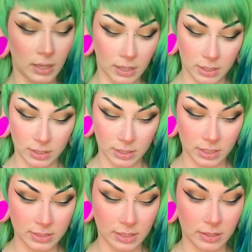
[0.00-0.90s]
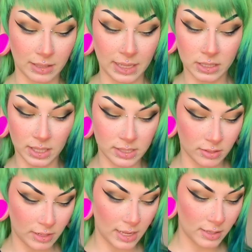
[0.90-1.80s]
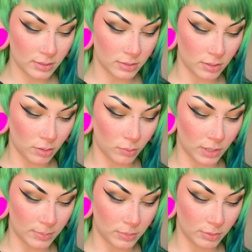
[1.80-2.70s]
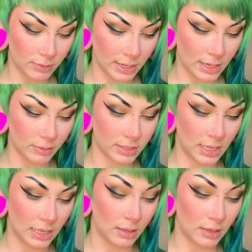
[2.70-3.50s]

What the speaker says: because they're like clustery. So what I'm doing right now is taking